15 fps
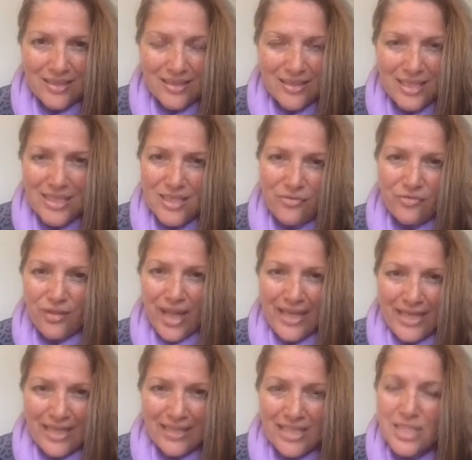It's
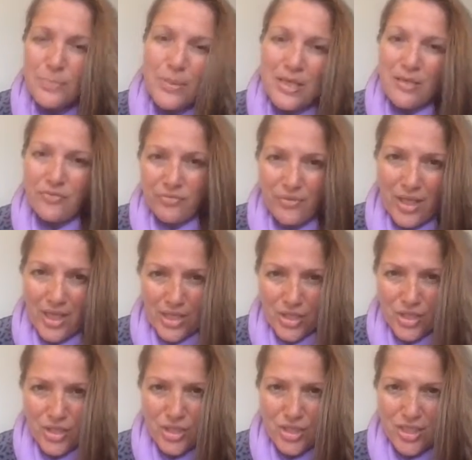flooded. It's being
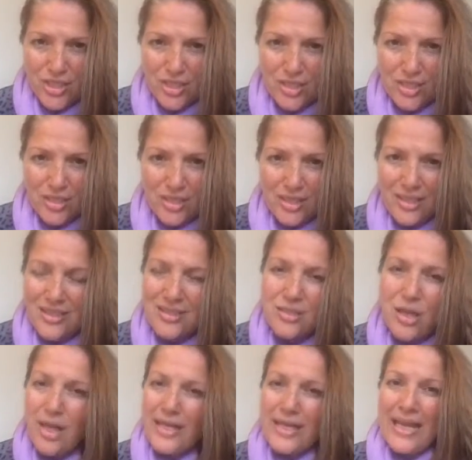flushed. It's
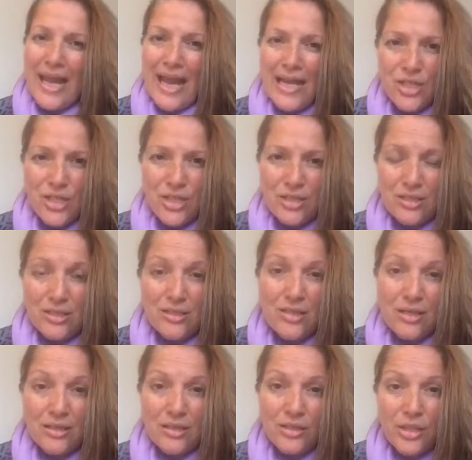not in action. It's
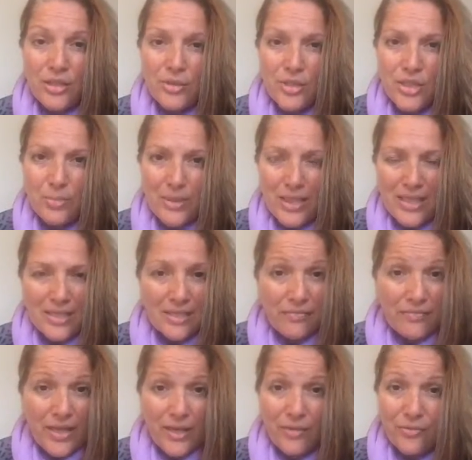not in use, because if
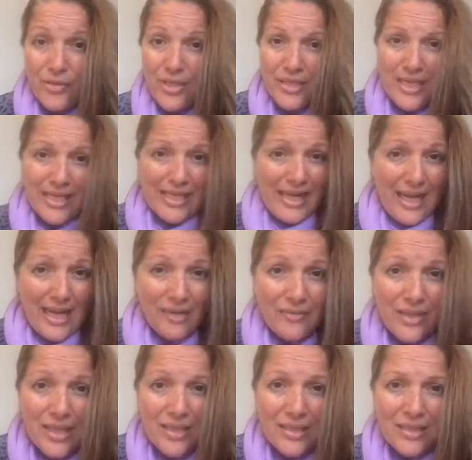they don't think they can have it,